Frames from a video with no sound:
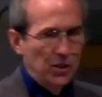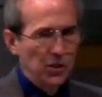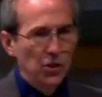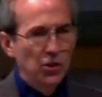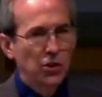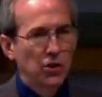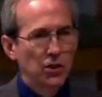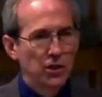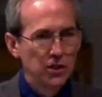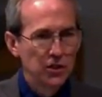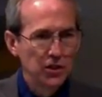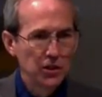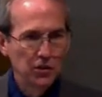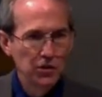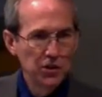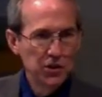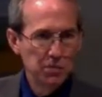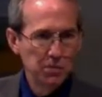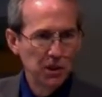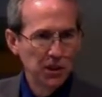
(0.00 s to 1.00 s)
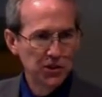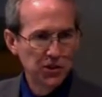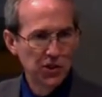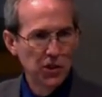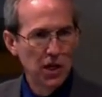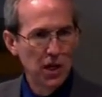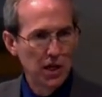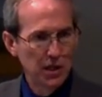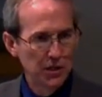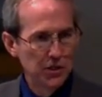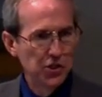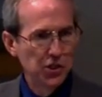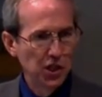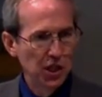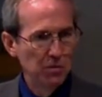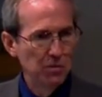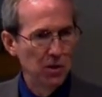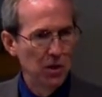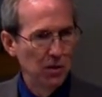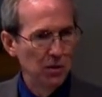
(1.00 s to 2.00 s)
going to do as much non
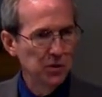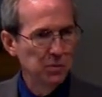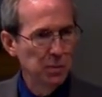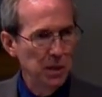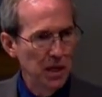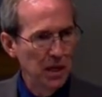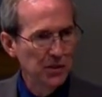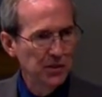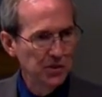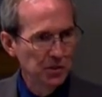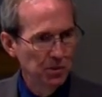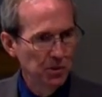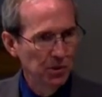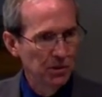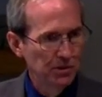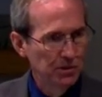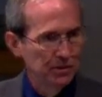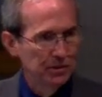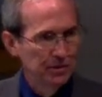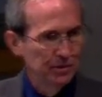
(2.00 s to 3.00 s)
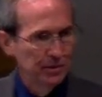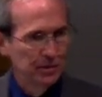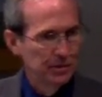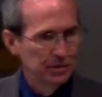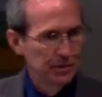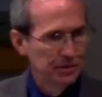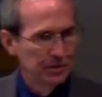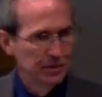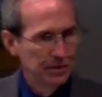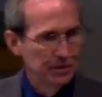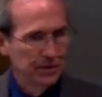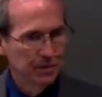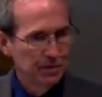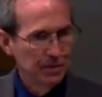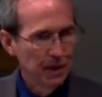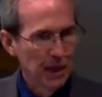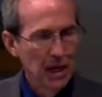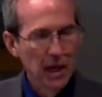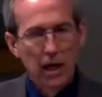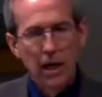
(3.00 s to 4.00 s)
GMO as possible.
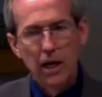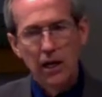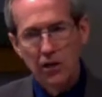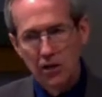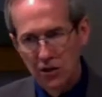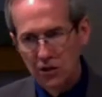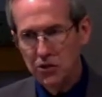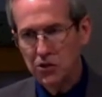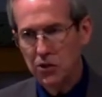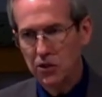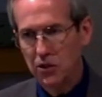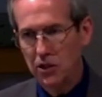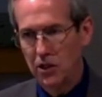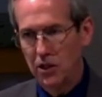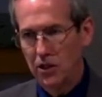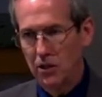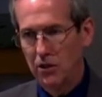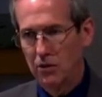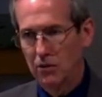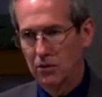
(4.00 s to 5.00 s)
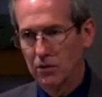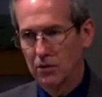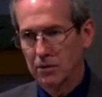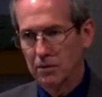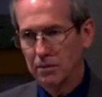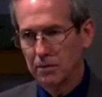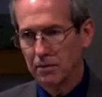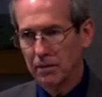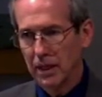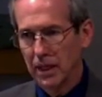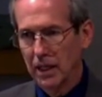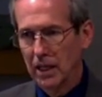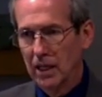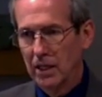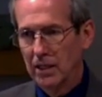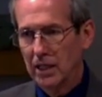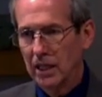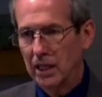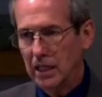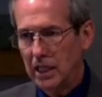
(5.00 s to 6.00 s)
I also know
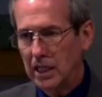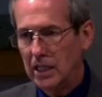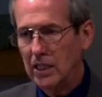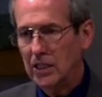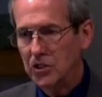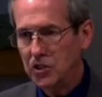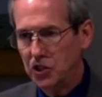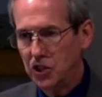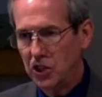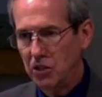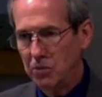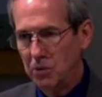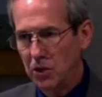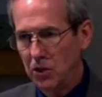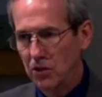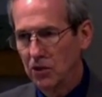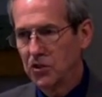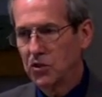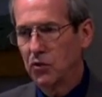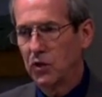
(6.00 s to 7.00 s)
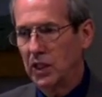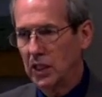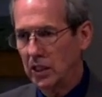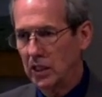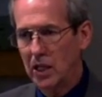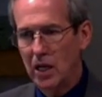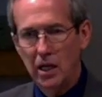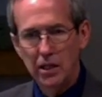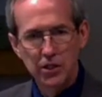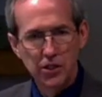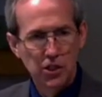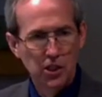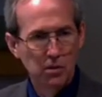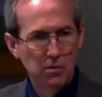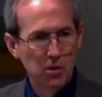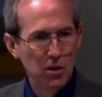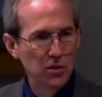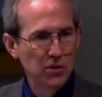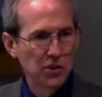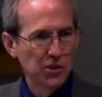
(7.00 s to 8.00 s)
that eating GMOs or eating non
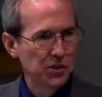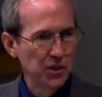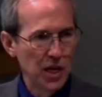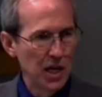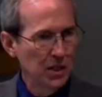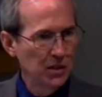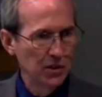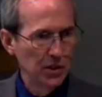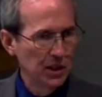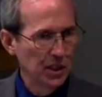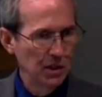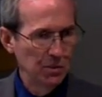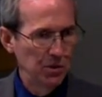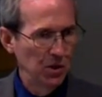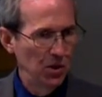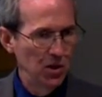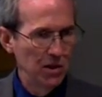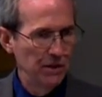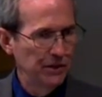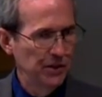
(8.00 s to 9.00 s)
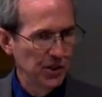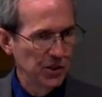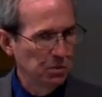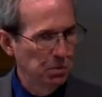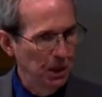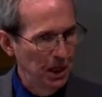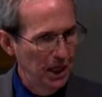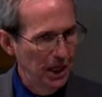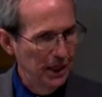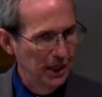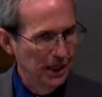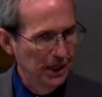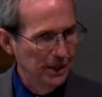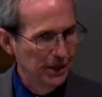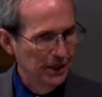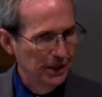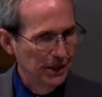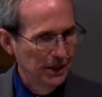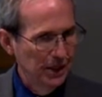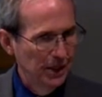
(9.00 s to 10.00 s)
GMOs is not going to get me off this planet.
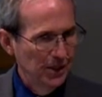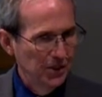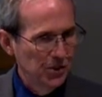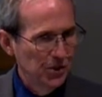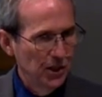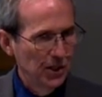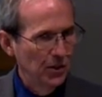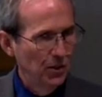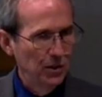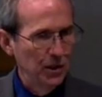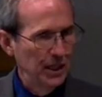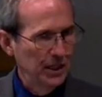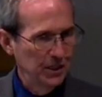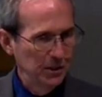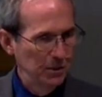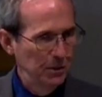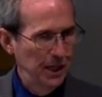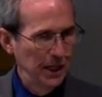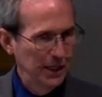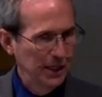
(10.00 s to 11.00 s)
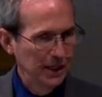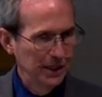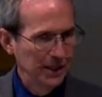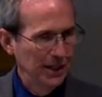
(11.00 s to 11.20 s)
So I don't like to make it